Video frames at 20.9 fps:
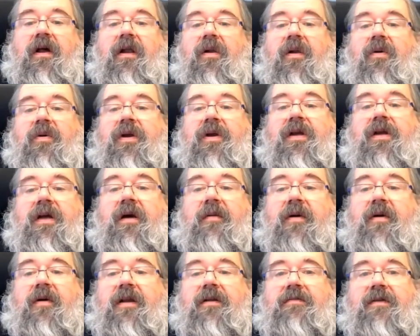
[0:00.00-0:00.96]
low-income
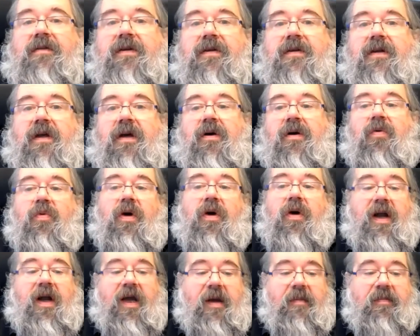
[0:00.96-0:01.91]
countries who
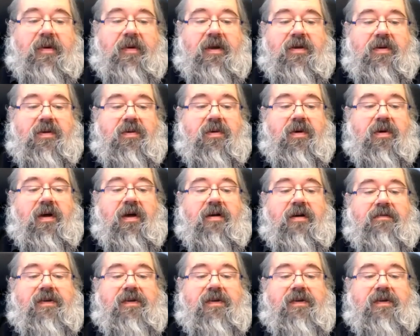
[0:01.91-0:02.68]
are happy to